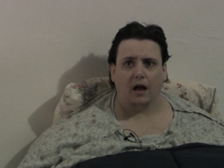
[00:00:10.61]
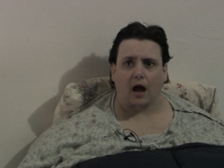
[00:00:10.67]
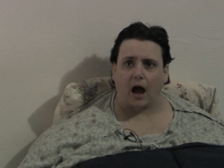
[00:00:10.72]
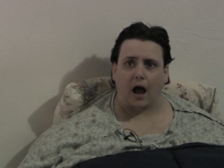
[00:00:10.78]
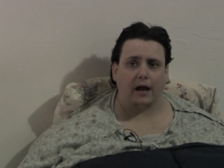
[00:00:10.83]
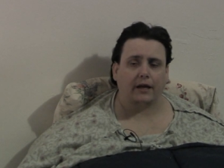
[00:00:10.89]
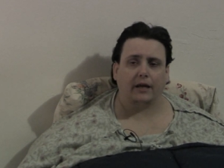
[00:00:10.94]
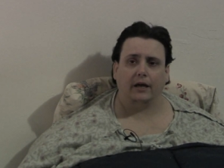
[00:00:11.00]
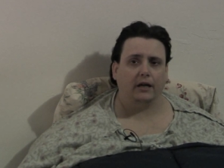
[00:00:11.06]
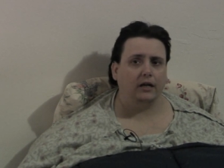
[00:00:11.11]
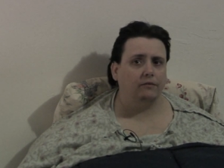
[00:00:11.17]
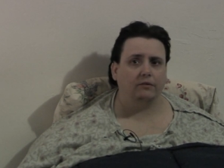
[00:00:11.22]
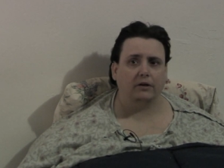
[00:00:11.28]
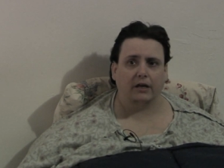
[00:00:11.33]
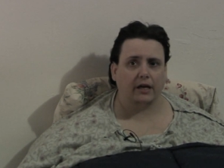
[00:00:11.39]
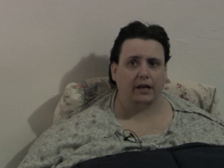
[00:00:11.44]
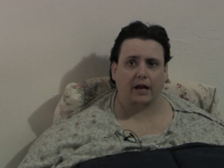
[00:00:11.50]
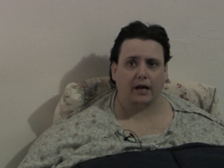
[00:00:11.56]
Kassandra
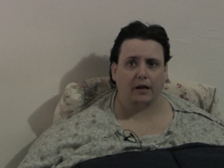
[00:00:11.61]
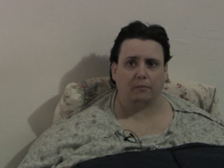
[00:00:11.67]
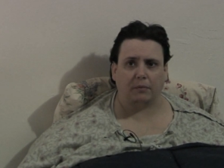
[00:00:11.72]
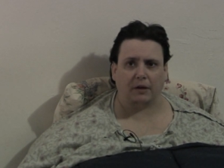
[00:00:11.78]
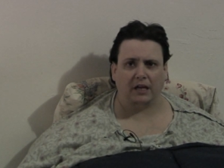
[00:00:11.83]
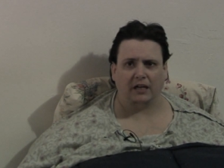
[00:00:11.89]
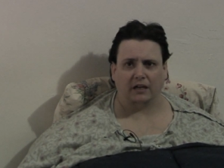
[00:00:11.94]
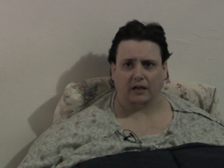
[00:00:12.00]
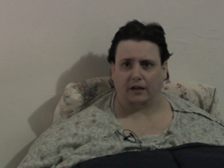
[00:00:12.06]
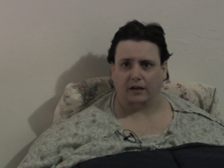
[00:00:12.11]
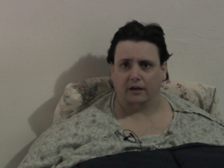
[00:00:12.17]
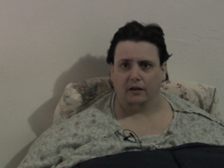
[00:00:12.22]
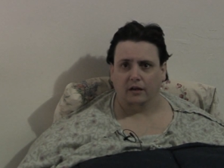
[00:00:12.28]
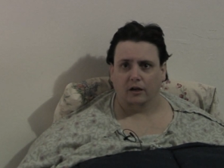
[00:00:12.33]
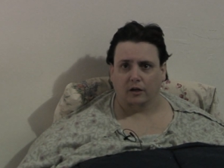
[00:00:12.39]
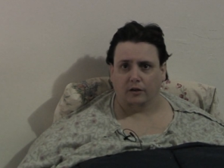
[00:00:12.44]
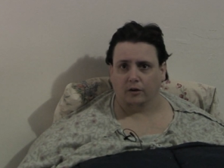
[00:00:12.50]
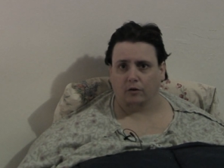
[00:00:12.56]
Kilburn needs help.
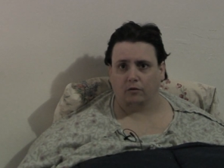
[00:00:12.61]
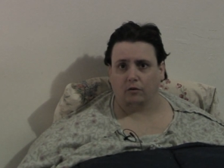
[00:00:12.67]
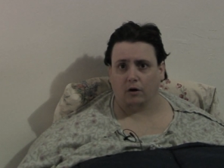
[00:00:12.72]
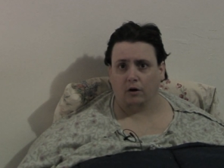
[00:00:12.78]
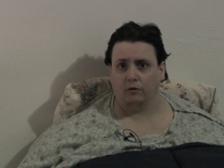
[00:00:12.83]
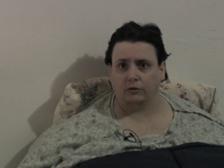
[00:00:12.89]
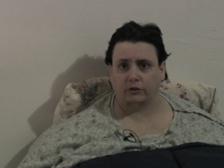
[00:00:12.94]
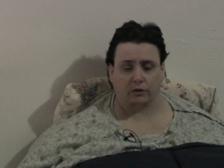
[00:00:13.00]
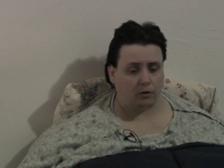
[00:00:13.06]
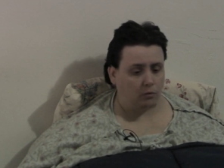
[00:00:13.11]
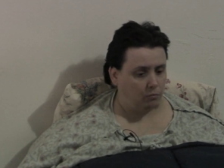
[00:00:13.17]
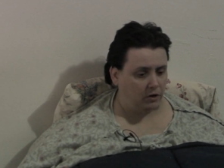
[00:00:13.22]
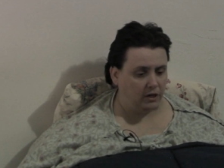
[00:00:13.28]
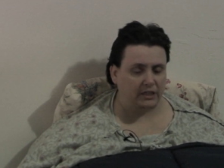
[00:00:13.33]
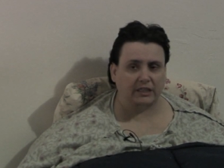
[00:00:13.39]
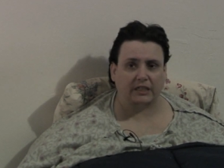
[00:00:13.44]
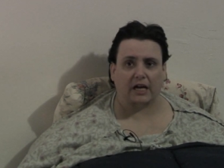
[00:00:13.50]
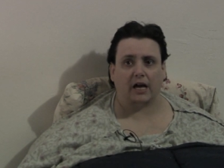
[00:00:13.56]
The gross on
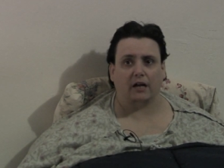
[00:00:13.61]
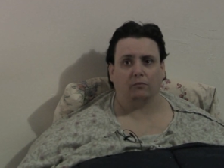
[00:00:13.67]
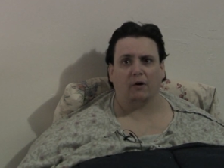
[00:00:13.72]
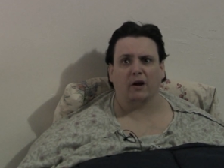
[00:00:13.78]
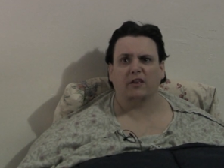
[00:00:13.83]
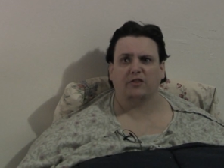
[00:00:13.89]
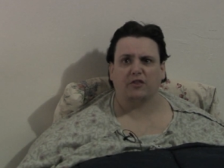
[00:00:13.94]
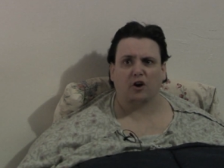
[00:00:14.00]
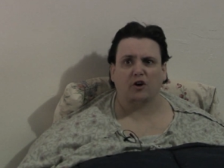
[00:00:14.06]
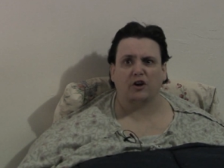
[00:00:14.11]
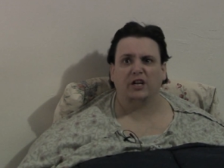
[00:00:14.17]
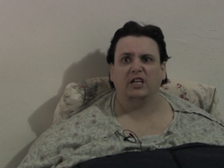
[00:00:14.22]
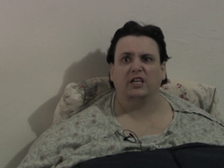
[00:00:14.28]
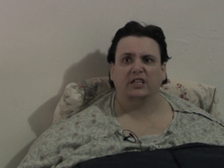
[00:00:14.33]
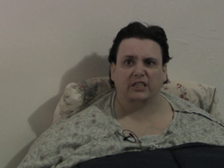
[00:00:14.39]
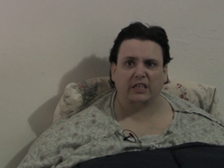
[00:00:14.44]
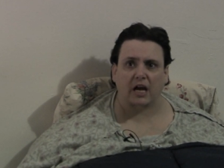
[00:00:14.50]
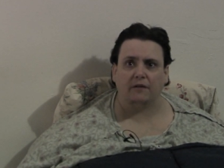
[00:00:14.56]
one side weighed
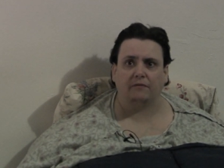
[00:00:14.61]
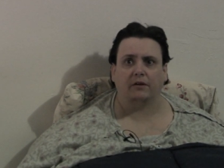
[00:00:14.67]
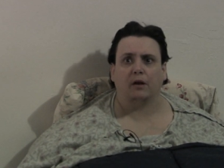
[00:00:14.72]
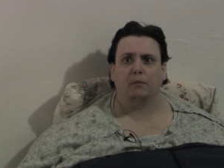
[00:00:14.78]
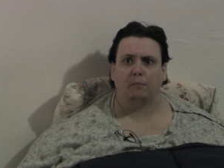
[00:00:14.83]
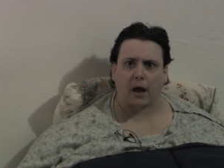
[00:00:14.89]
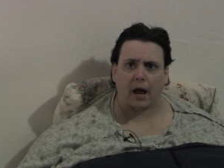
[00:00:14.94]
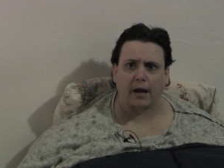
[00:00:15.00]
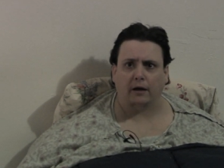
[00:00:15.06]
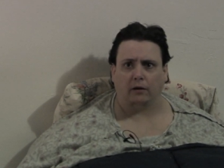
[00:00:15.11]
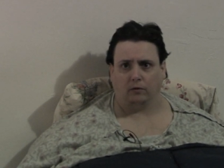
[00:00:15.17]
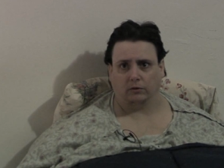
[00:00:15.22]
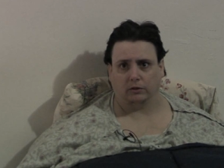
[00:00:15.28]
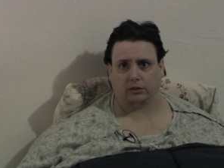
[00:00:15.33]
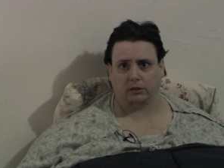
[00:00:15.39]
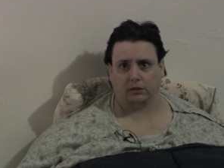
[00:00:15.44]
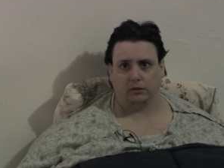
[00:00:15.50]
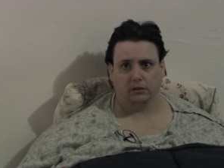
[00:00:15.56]
37
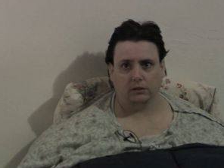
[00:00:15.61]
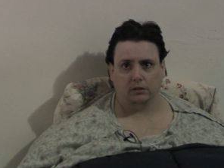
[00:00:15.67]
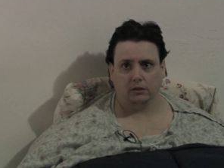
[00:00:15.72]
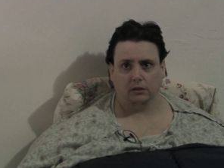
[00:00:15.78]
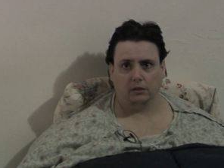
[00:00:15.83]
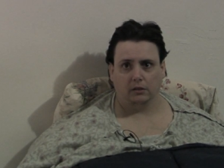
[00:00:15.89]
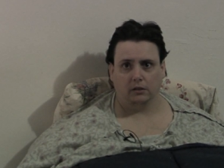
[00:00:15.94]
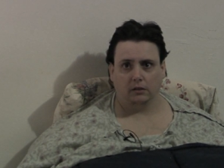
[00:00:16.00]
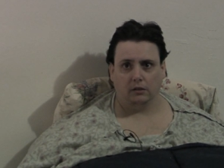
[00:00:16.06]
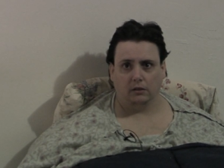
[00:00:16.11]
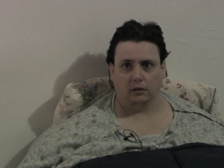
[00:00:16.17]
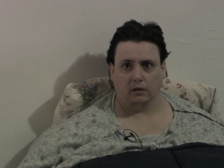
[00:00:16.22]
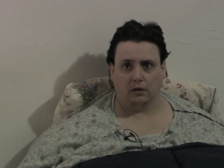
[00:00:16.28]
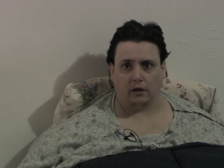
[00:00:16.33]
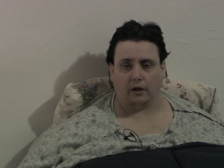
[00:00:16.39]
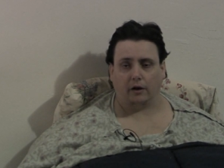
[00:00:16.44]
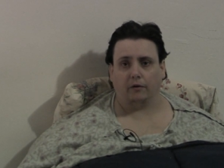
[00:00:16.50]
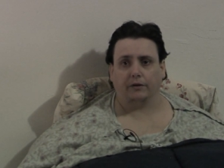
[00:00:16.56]
pounds,
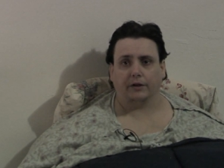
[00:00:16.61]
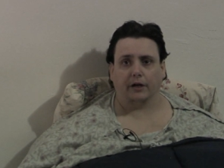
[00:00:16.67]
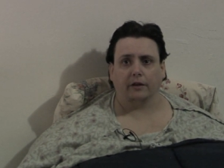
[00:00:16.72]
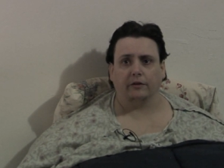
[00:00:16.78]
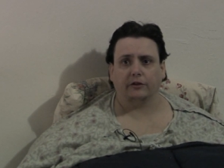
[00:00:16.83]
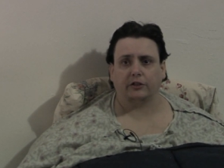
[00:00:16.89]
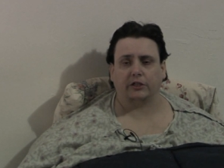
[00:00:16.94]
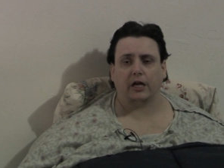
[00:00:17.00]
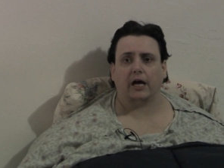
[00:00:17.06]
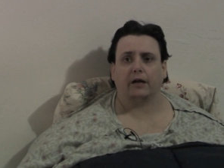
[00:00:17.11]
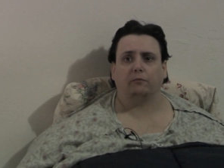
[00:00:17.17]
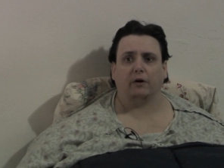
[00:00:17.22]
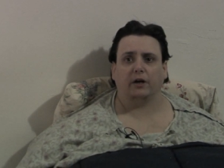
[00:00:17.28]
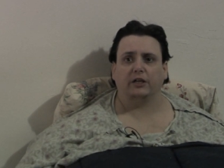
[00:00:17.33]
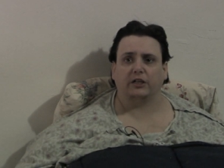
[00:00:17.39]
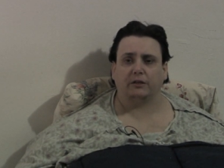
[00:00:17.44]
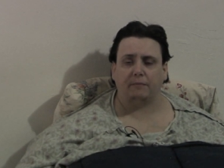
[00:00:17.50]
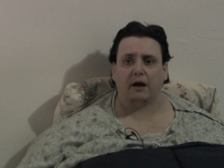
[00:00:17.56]
and on the other side
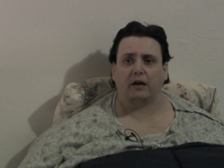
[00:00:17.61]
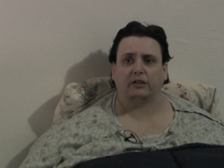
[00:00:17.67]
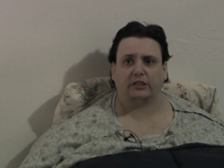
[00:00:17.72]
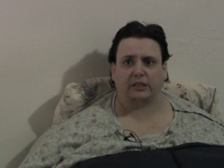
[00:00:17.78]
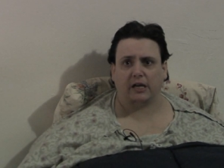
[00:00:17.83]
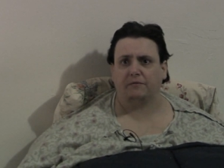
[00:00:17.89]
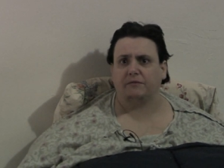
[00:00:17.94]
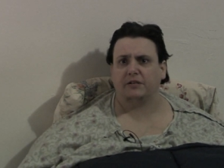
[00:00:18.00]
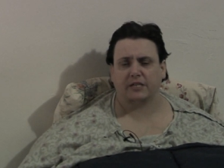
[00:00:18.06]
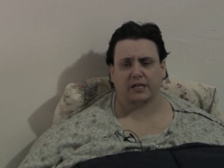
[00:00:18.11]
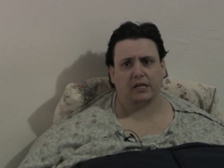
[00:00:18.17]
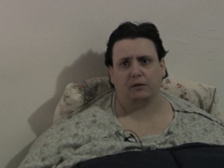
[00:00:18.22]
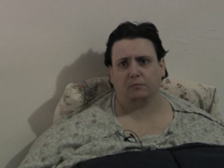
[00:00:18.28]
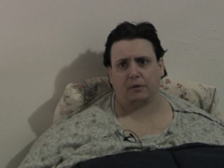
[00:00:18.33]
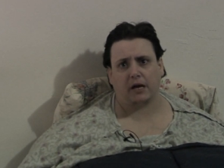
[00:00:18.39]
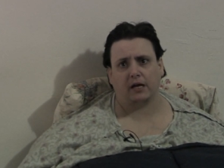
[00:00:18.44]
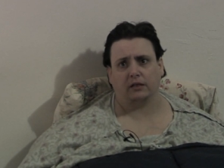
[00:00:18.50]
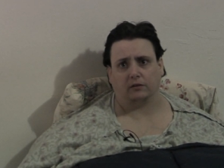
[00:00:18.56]
weighs about
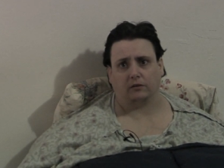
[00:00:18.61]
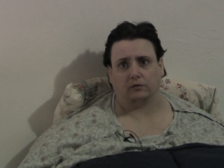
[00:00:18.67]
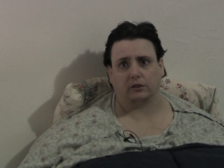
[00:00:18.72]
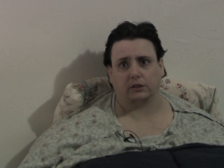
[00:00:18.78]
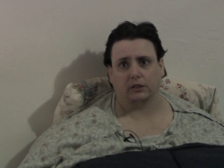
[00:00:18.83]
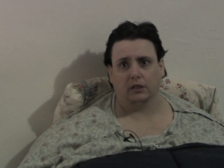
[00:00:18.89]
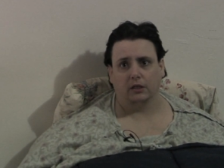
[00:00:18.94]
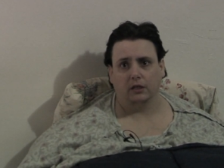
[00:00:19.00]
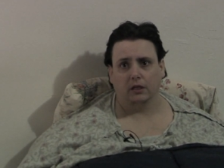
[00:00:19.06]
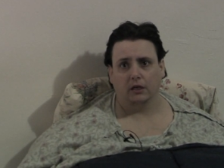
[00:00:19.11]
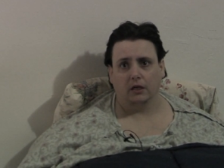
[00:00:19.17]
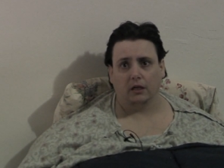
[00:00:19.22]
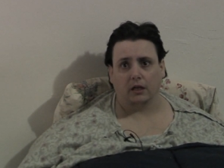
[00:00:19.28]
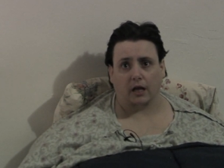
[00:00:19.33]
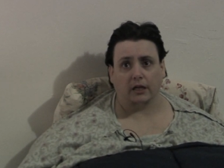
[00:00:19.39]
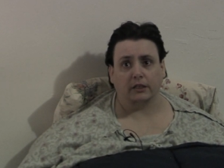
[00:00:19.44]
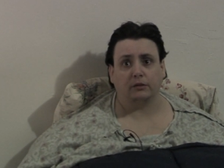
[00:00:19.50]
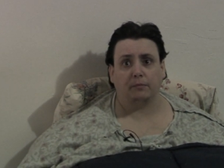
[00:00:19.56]
17 pounds.
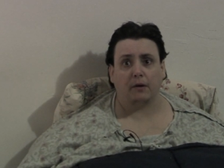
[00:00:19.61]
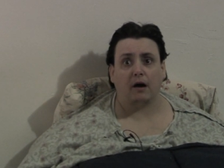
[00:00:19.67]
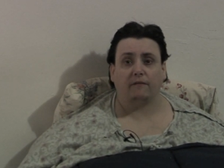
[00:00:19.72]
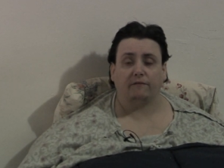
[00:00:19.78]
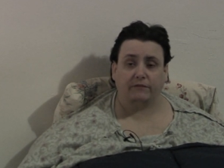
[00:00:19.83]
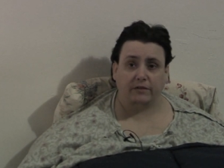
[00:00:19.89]
That's about